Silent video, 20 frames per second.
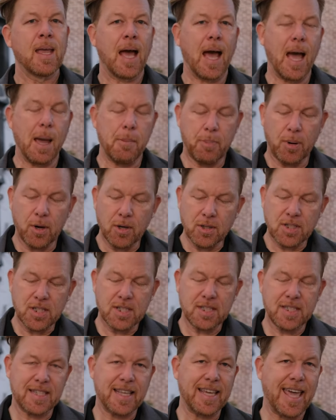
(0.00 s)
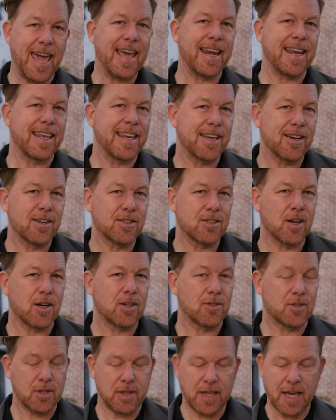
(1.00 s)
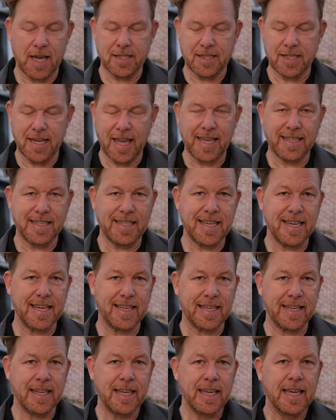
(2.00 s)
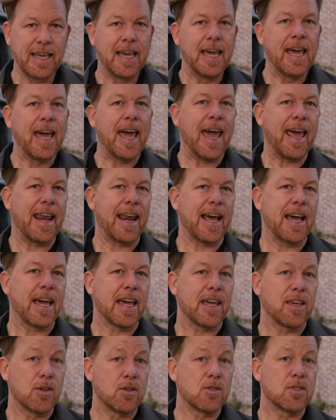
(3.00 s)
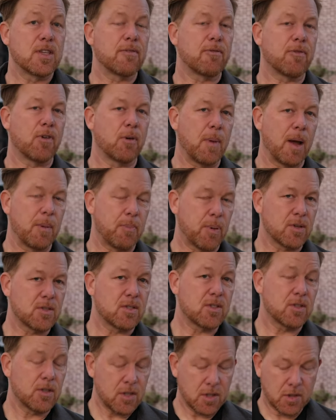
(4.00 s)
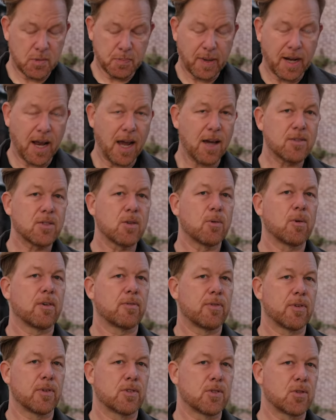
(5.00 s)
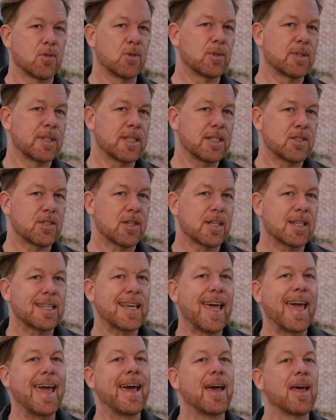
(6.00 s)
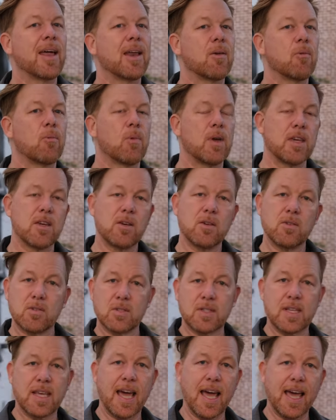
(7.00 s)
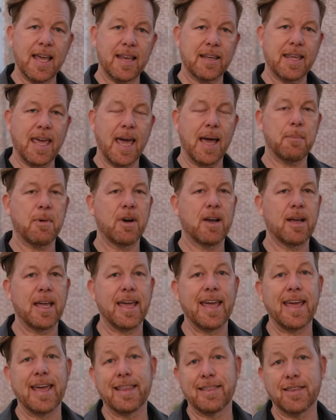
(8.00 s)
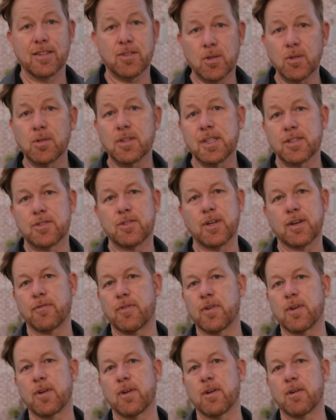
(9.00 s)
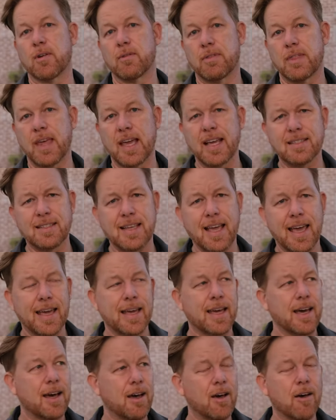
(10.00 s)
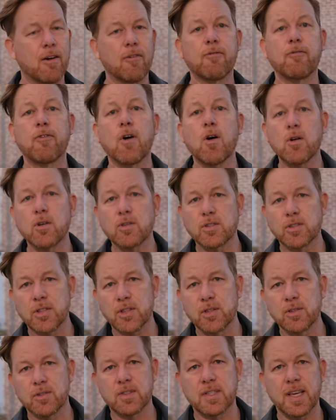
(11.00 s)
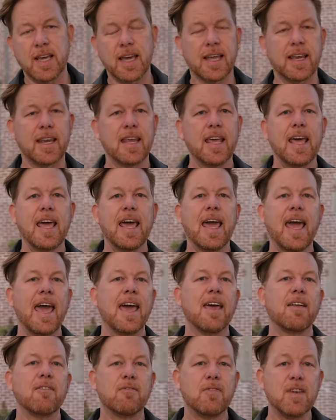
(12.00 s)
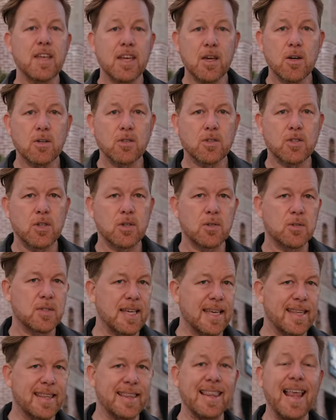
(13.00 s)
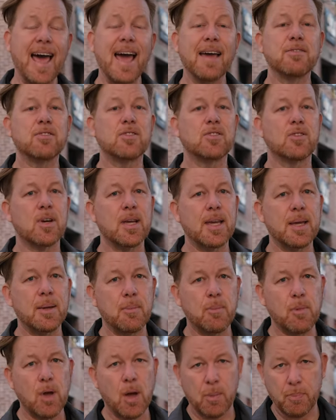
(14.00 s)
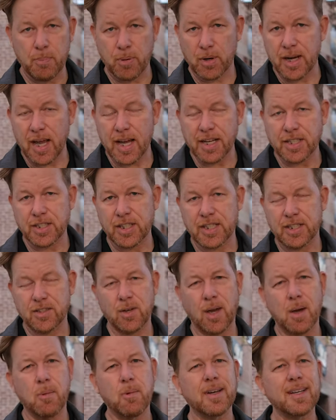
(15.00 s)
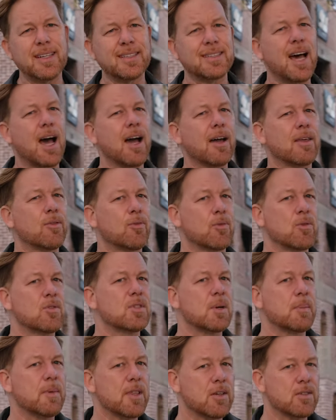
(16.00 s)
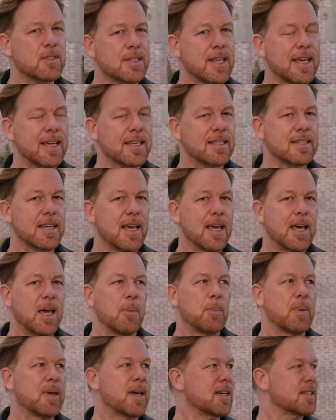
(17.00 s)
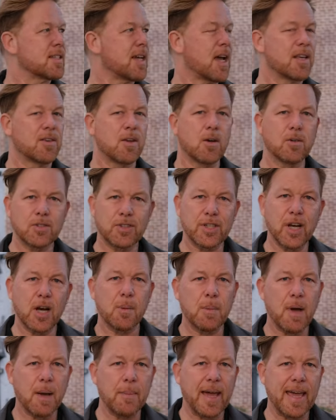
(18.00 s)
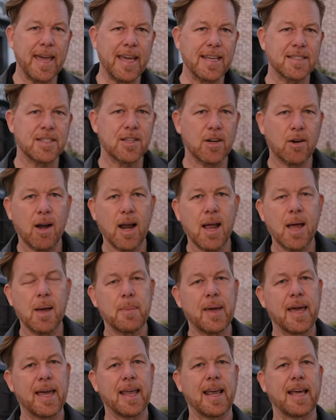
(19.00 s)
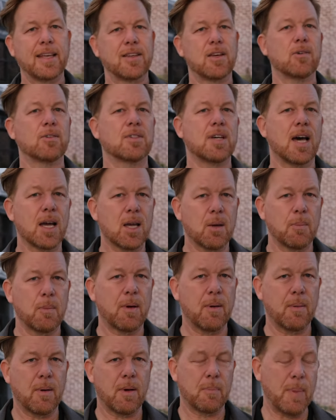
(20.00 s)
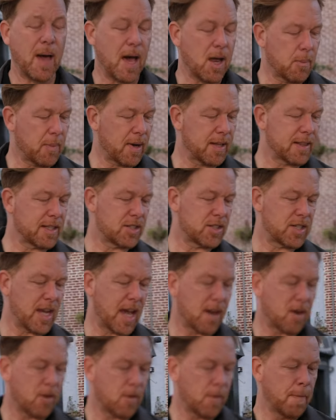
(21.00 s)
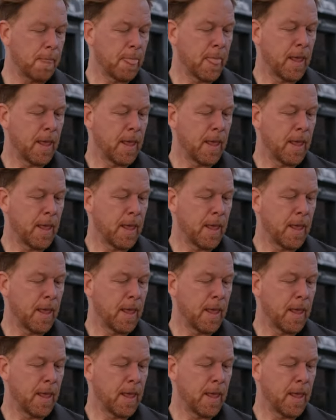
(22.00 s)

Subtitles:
I purchased the Canon EOS R in 2018, and I used it for my personal use, but I also work for a school district, and we used that camera in the school district for things like photo shoots and video shoots and live stream production. So I want to talk through some of those things because I don't share them on my Instagram and I don't talk about them on this channel.